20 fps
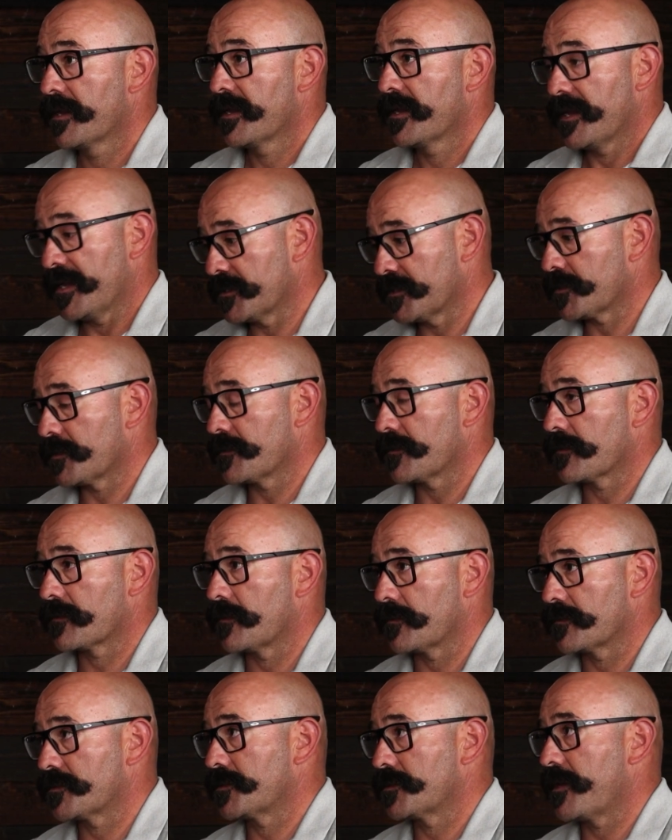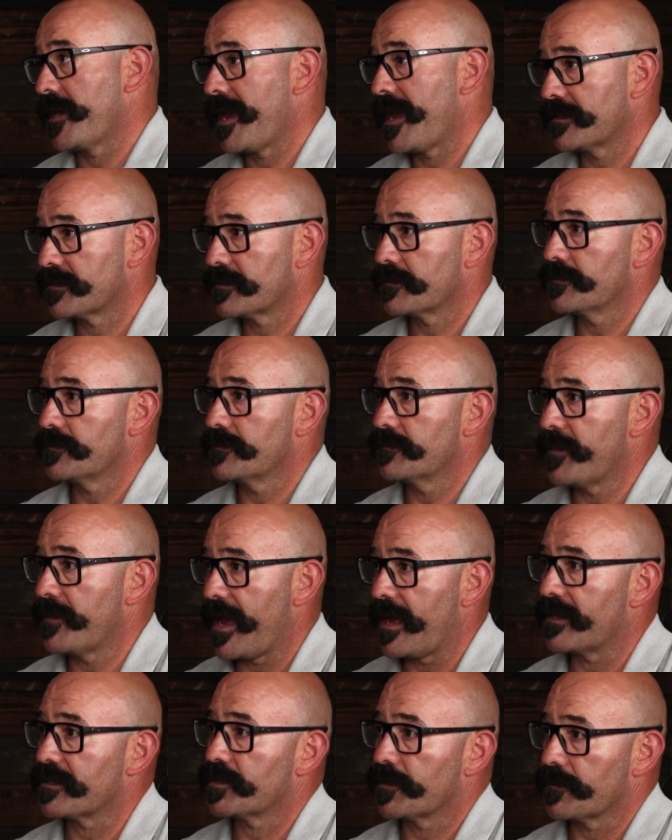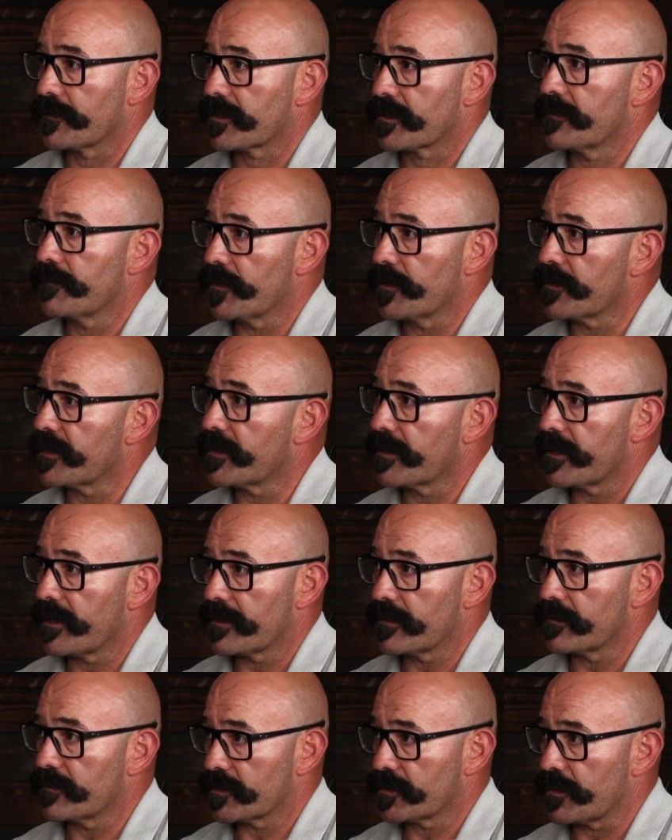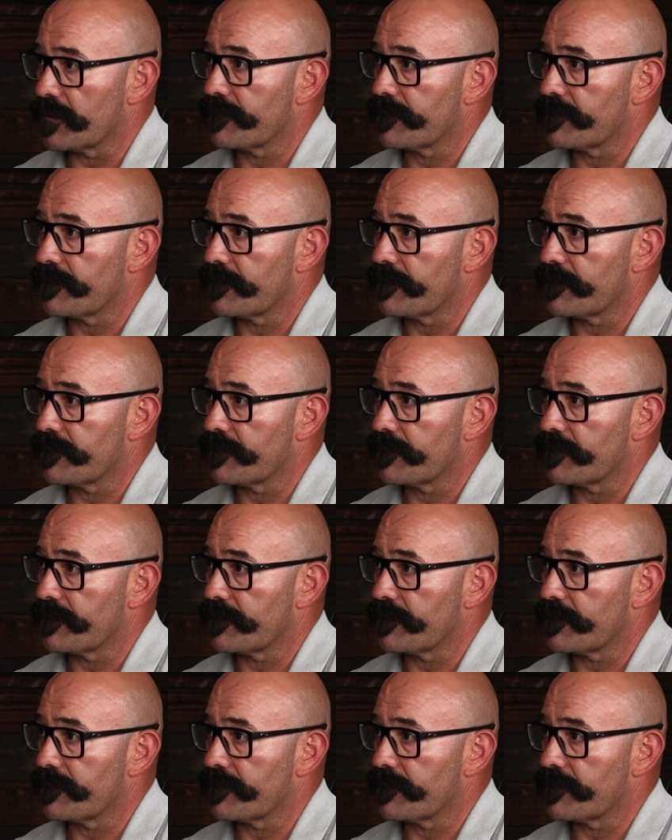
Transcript: internal culture has to match your community that you serve.